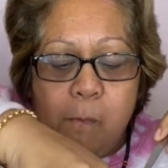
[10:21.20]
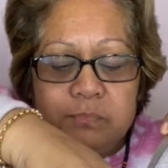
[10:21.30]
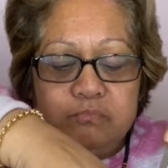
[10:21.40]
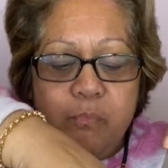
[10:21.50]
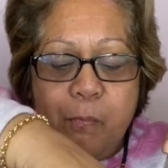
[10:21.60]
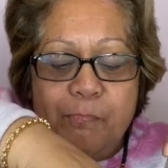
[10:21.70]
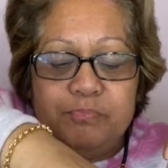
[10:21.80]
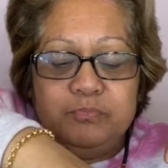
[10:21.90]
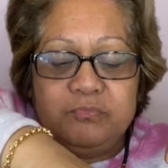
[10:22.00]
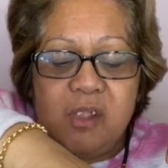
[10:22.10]

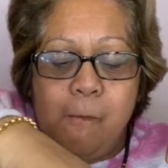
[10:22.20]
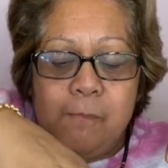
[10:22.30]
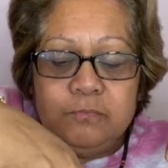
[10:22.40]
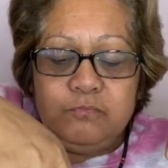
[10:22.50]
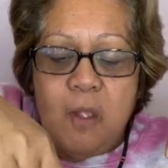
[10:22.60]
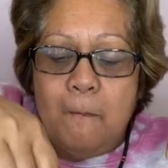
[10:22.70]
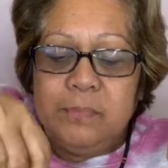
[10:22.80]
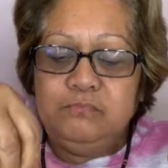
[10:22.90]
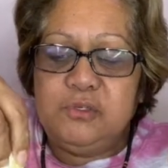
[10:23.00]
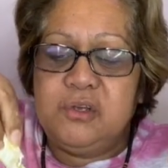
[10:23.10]

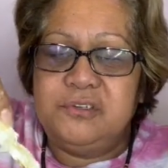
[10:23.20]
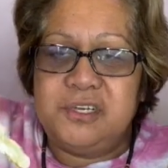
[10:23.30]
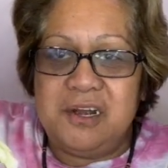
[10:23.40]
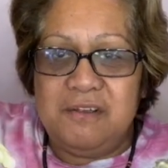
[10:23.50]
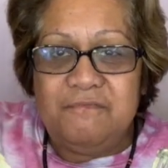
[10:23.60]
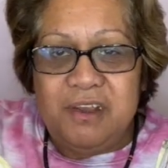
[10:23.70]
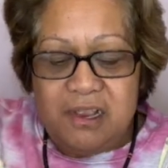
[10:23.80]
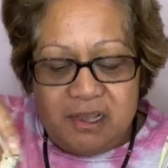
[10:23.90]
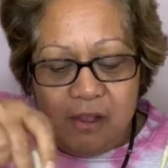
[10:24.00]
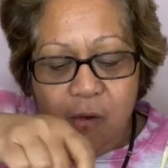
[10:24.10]
Because they live near
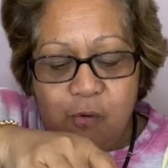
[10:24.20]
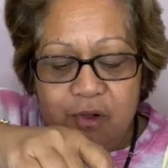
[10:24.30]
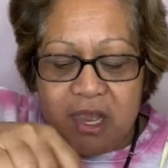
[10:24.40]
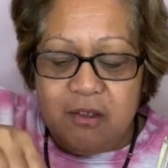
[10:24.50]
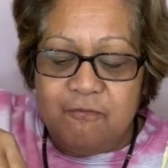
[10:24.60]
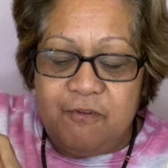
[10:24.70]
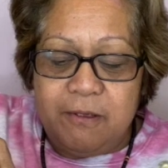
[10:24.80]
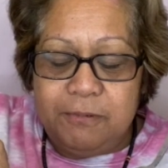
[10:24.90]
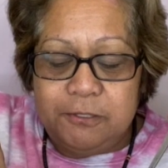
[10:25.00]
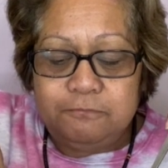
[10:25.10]
there or they got
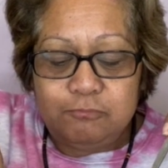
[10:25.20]
family.